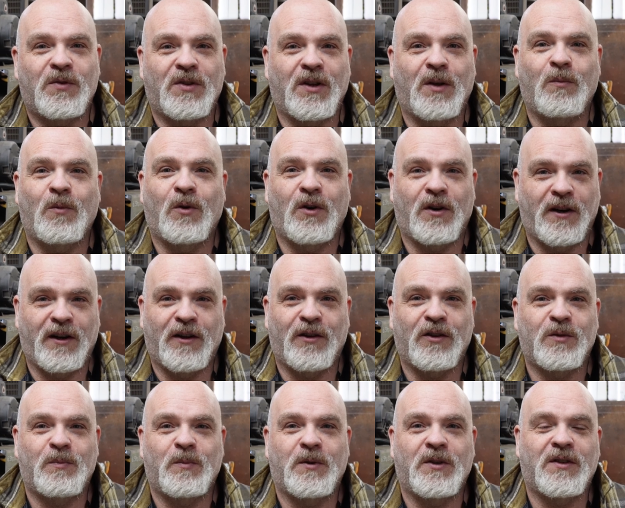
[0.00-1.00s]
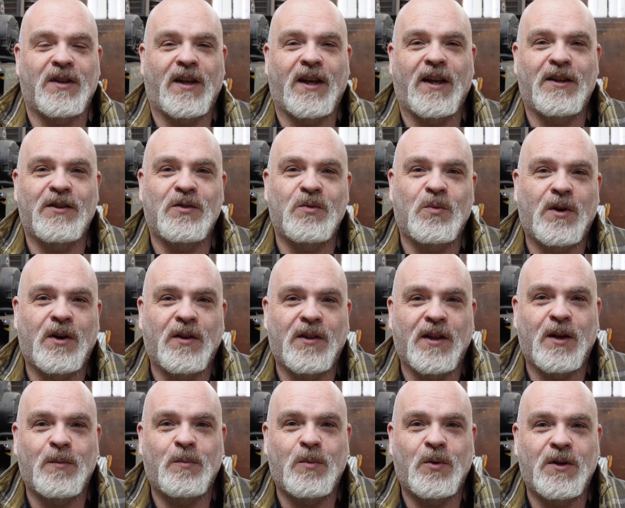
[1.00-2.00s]
somewhere else besides where
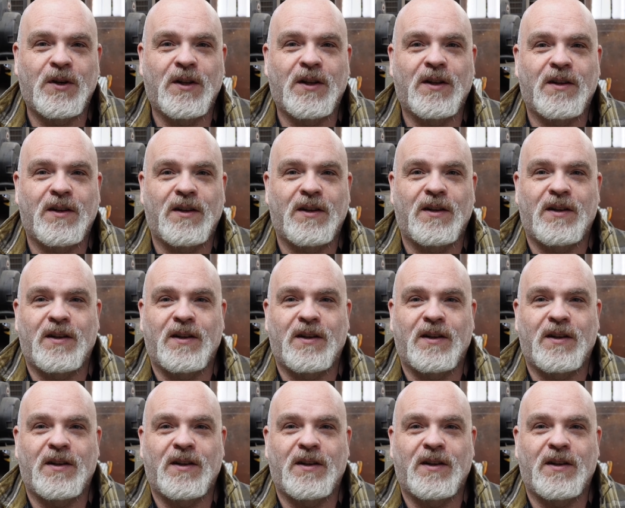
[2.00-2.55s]
they put it,